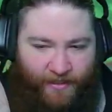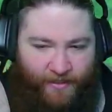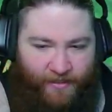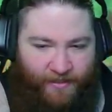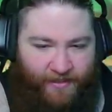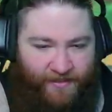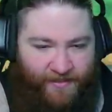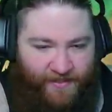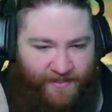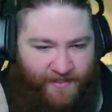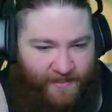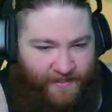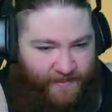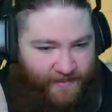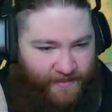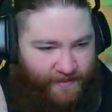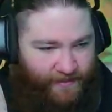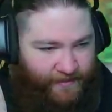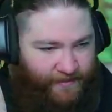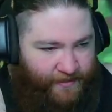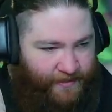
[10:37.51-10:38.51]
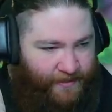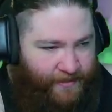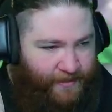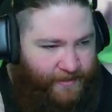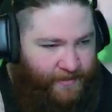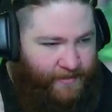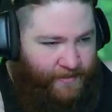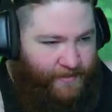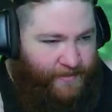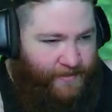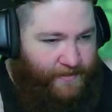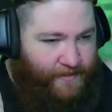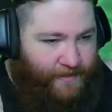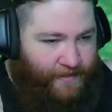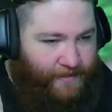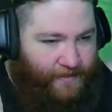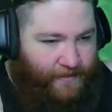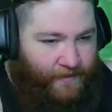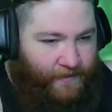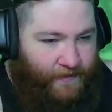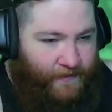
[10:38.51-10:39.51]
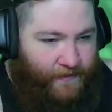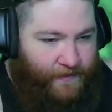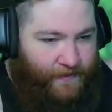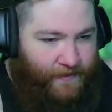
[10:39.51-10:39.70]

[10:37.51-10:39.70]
consistently. So,